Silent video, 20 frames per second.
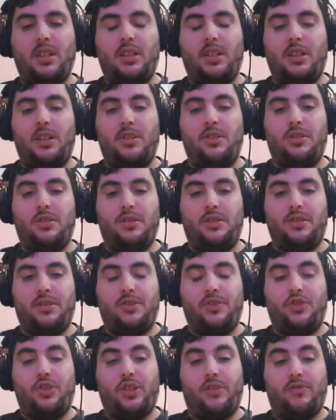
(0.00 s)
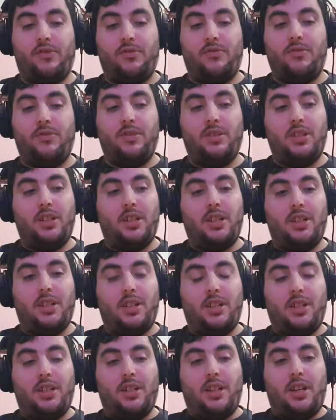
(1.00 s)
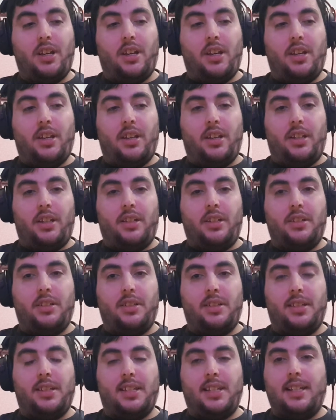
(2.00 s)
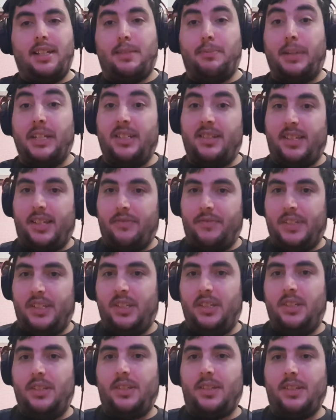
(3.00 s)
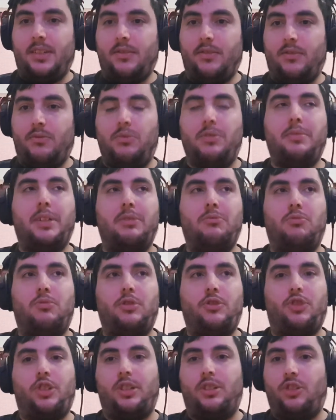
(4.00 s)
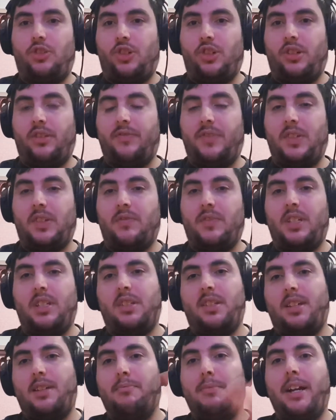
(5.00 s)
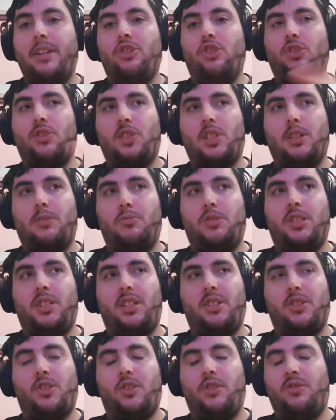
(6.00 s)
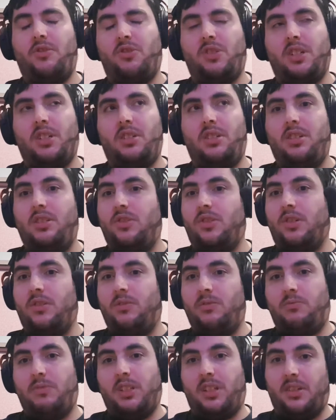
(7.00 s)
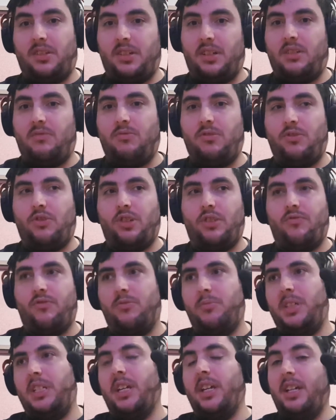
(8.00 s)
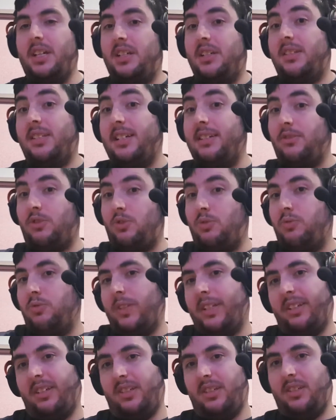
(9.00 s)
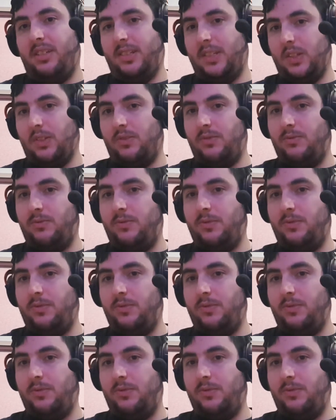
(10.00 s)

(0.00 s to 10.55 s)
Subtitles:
in general is it's been 7 years. We've been watching this show for 7 years. Imagine someone that's 13 years old when they start watching Ruby is now 20 years old.